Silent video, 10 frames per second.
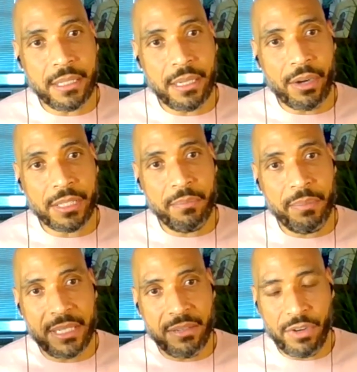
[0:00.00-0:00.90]
art to be
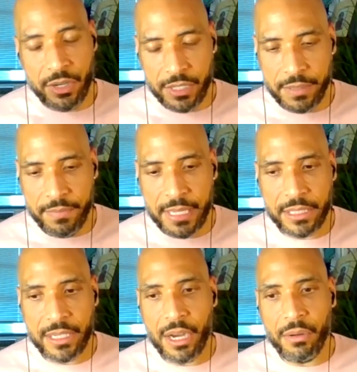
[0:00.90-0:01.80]
diverse and to
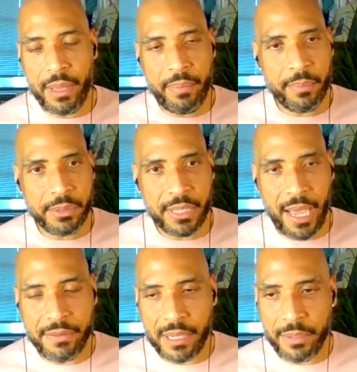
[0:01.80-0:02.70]
know that people's
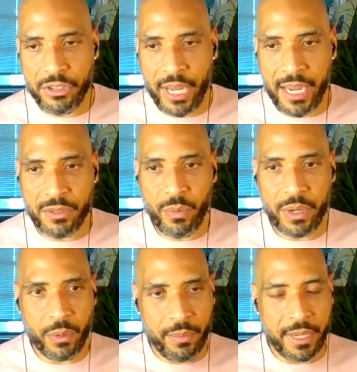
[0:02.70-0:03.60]
lives can be changed when
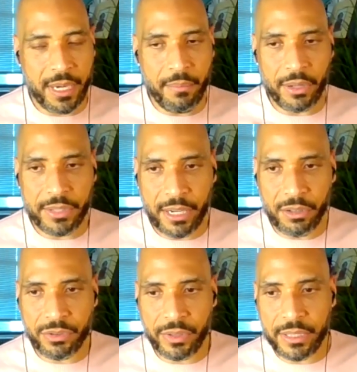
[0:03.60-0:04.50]
we become
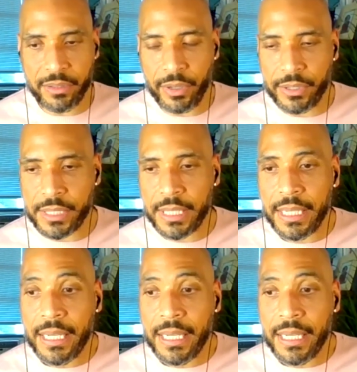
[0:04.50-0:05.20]
multicultural and diverse.